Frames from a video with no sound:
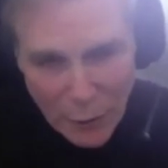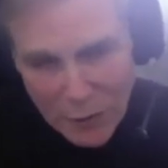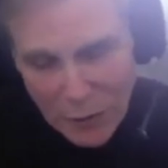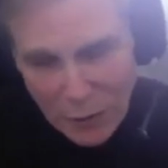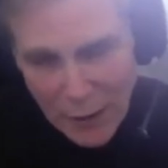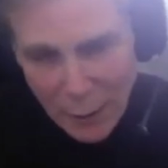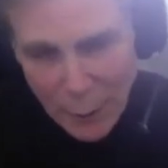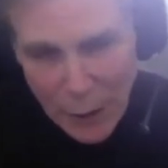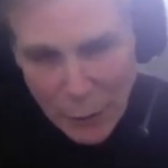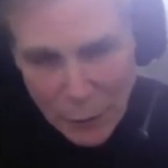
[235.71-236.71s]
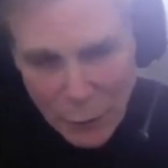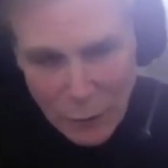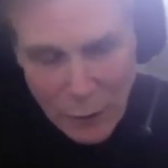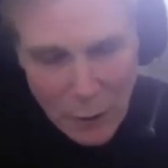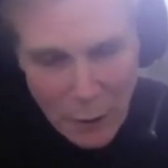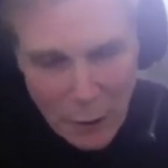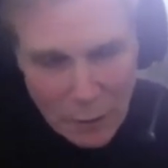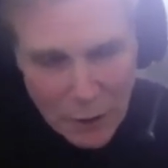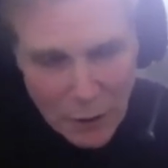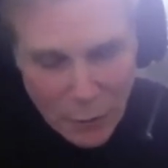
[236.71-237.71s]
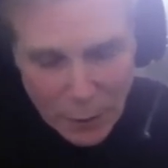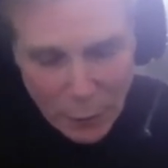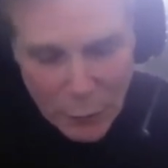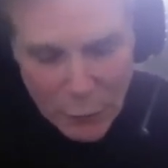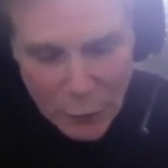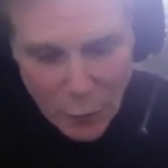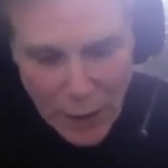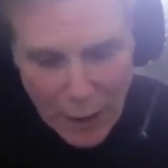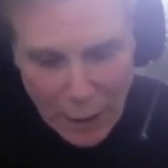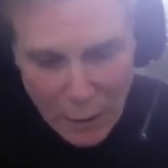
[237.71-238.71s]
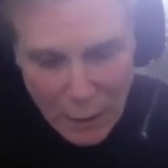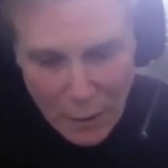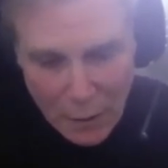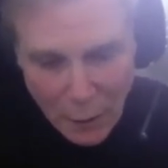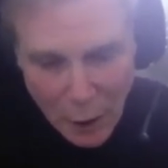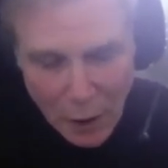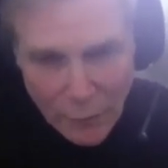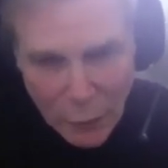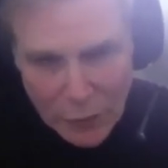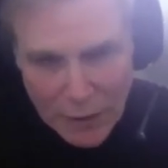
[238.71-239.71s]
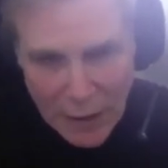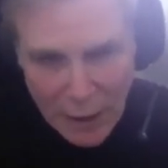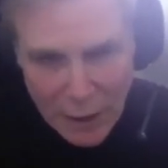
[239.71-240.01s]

It's a cloud browser that's built so that all of your data